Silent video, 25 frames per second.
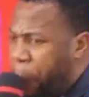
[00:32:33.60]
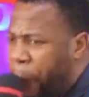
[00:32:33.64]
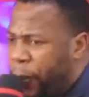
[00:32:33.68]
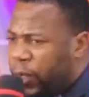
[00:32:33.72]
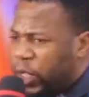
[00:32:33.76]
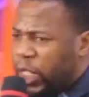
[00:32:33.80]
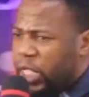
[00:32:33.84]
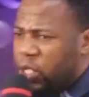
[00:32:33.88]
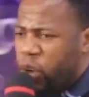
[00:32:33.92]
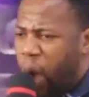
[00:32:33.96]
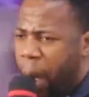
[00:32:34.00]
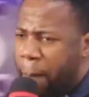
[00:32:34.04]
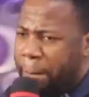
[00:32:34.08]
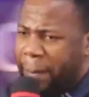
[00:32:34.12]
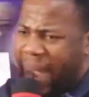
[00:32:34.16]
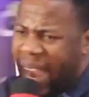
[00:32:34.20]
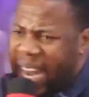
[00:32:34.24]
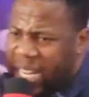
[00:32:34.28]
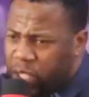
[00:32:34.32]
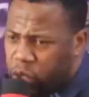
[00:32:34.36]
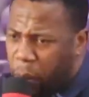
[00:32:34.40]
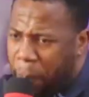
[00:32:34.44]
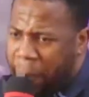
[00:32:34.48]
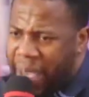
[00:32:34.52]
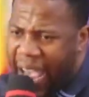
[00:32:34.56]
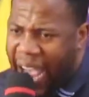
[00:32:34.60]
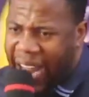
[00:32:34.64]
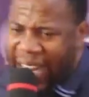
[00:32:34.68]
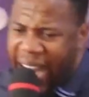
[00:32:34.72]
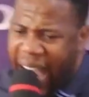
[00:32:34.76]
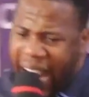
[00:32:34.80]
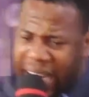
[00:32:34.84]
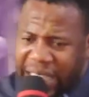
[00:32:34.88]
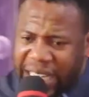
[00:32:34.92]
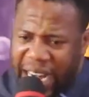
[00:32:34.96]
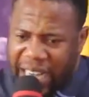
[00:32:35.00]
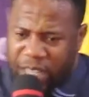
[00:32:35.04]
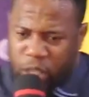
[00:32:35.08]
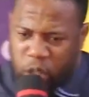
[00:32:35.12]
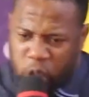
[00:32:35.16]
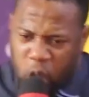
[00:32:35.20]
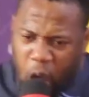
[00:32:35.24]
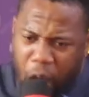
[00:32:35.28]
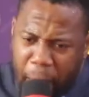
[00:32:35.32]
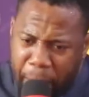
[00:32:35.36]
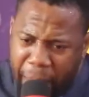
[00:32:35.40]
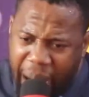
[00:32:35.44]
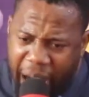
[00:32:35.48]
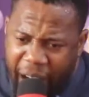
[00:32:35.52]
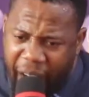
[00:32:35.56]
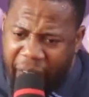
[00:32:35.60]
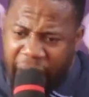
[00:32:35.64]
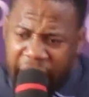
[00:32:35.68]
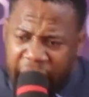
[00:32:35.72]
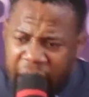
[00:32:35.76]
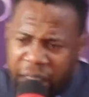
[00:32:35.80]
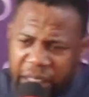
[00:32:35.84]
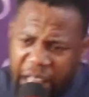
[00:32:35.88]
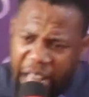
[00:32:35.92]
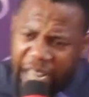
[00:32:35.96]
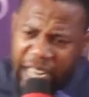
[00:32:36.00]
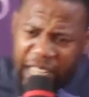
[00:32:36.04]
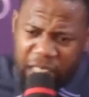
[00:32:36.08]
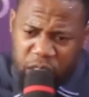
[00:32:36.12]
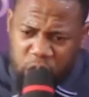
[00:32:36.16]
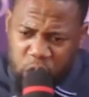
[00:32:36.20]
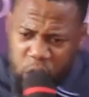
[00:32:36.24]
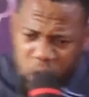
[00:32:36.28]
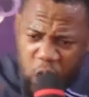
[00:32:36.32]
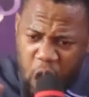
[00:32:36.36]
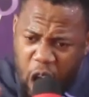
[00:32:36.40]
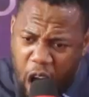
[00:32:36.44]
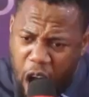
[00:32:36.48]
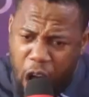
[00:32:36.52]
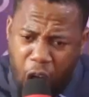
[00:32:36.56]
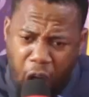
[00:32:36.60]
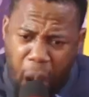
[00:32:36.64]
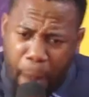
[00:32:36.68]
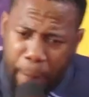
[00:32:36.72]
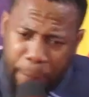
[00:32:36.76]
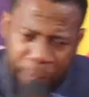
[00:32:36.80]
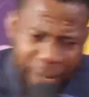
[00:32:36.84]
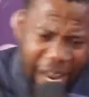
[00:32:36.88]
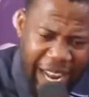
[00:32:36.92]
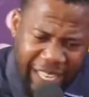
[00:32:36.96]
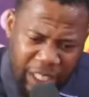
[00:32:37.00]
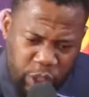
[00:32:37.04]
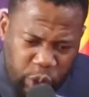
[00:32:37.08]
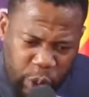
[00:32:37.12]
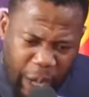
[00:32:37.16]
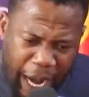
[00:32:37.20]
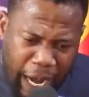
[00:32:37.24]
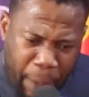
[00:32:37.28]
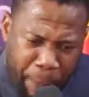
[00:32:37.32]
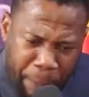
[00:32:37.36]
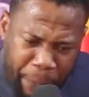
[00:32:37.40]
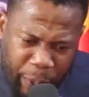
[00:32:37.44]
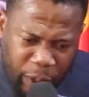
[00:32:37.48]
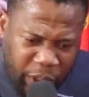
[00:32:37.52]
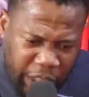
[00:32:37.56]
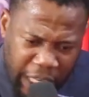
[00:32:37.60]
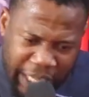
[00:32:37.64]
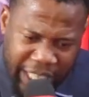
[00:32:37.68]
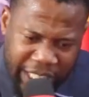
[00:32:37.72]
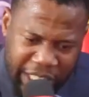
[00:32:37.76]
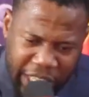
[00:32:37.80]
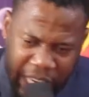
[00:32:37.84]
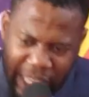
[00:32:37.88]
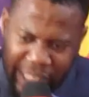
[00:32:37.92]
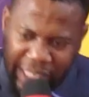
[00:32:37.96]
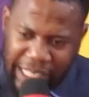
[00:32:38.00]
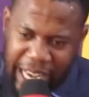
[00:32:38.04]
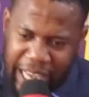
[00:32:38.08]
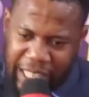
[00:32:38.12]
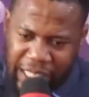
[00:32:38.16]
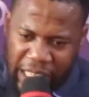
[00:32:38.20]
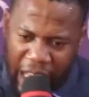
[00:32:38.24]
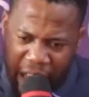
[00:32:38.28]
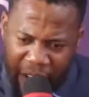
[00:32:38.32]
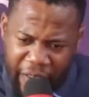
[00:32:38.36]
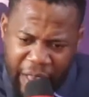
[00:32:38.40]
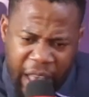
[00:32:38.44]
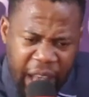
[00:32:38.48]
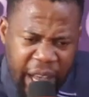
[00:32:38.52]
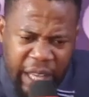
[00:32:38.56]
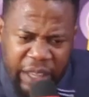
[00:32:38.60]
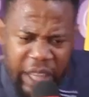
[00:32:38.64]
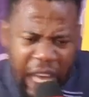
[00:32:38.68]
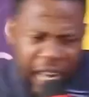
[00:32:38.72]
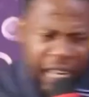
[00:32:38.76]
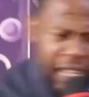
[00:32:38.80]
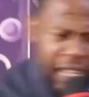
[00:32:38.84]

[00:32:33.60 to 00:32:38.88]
putting your mind to be alert and sober, there is no hope that you can put in Jesus. There